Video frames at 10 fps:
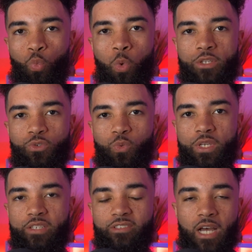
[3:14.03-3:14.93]
once
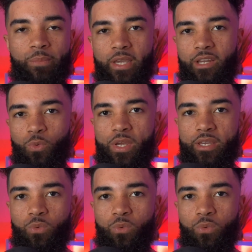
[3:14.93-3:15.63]
we stop gaining weight,